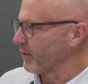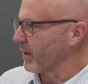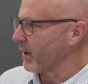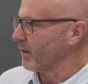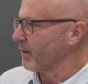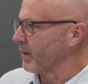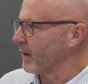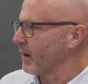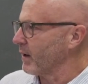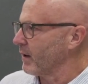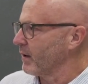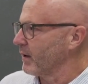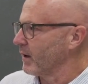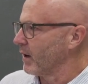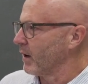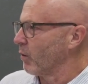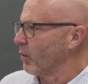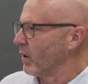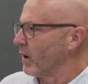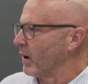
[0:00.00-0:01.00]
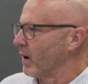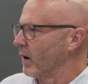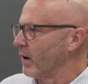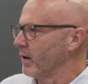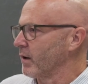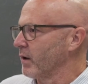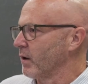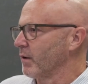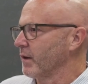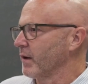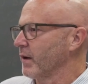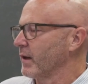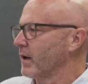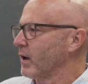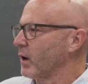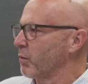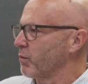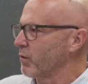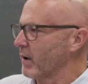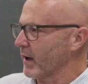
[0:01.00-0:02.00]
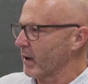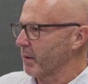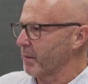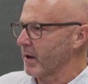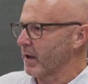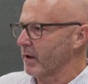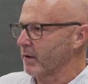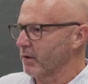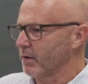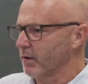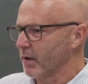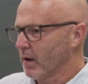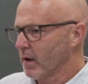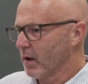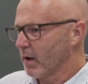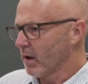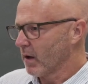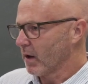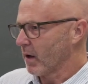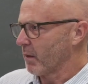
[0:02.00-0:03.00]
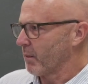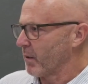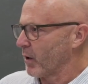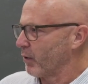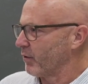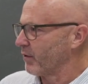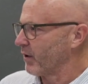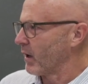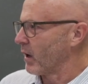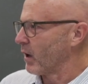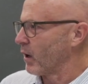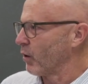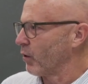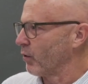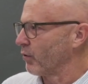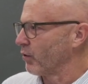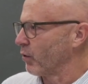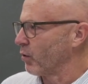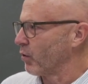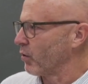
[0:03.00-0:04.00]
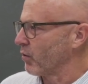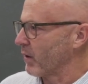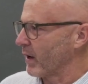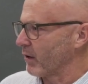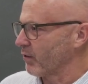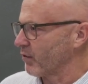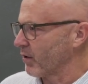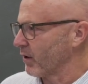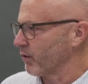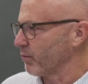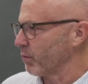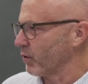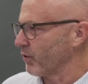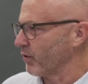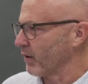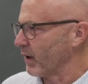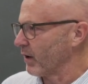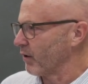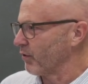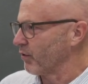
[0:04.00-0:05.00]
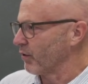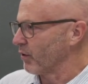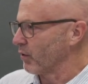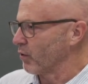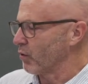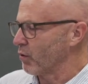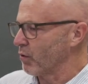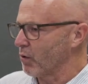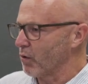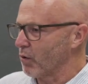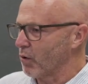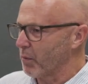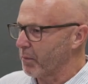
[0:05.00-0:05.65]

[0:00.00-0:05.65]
out there, where they can help recommend hotels or ground transportation or